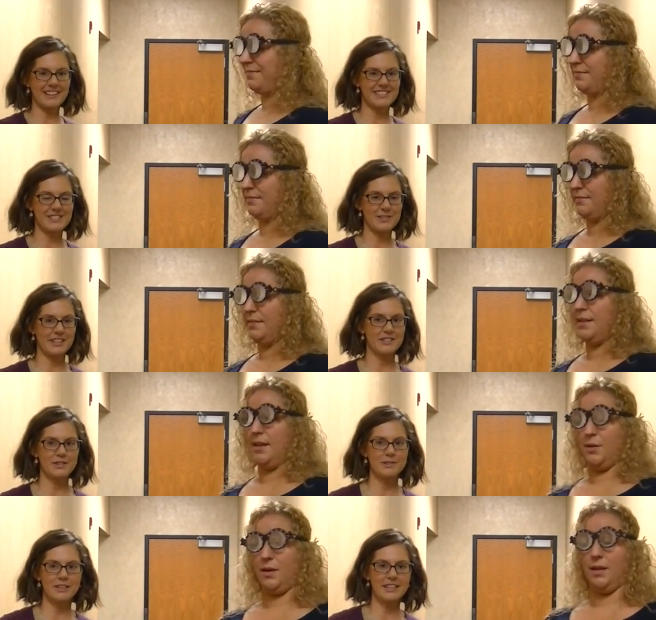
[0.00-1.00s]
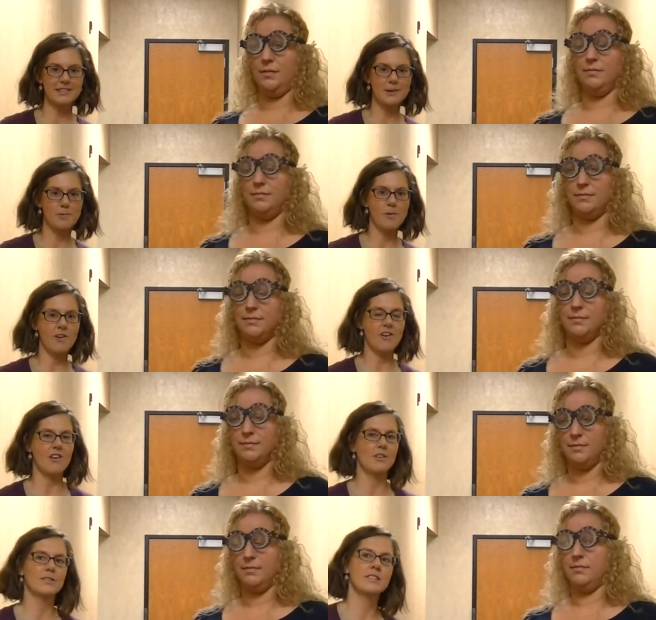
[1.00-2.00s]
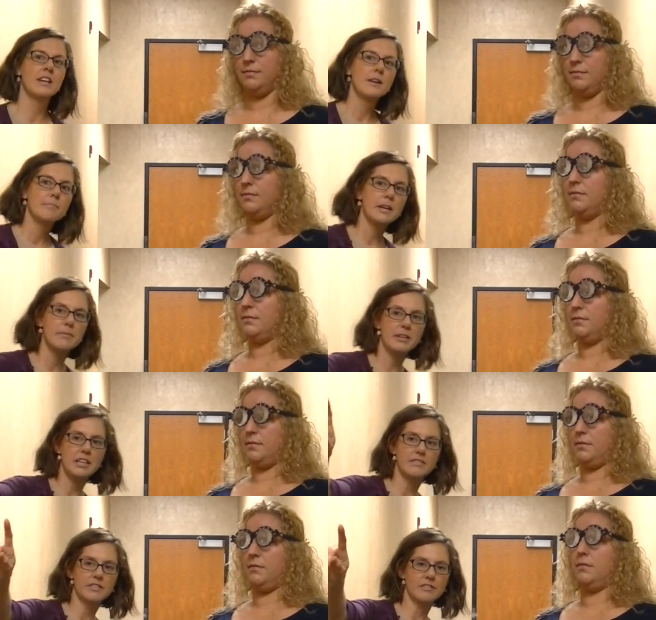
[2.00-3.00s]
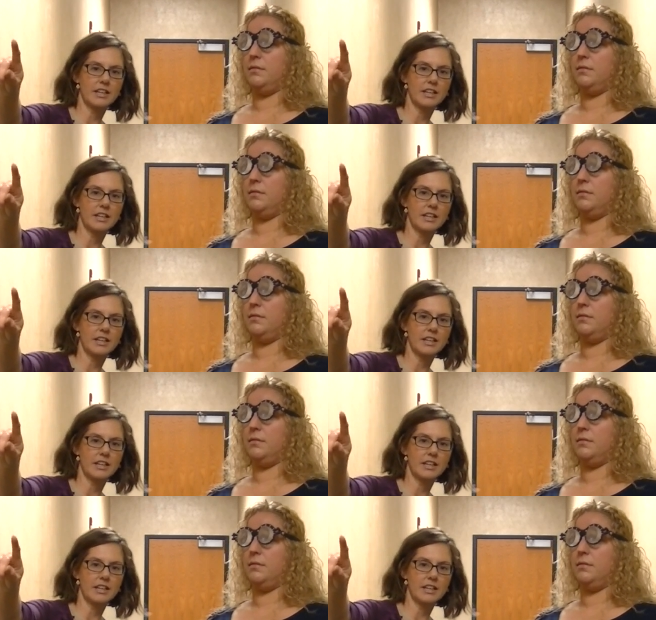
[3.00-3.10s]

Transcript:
Speaker 1: back this way, as you okay. look at the walls, maybe even